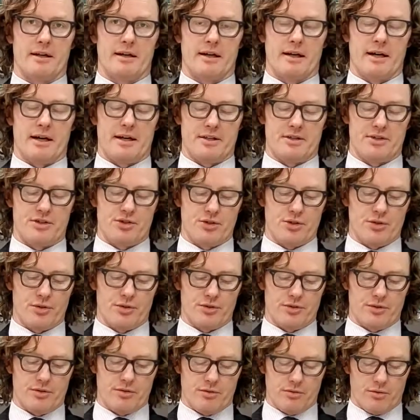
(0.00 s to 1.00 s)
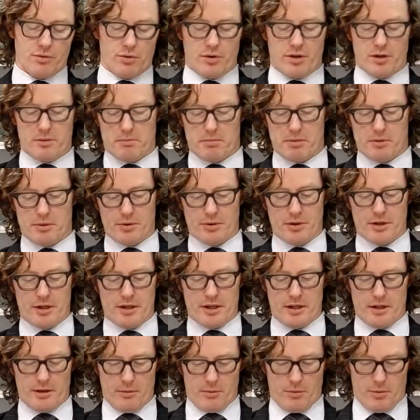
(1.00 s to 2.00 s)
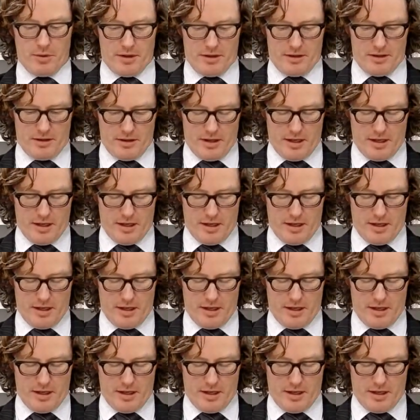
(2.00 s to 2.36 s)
a student or an employee with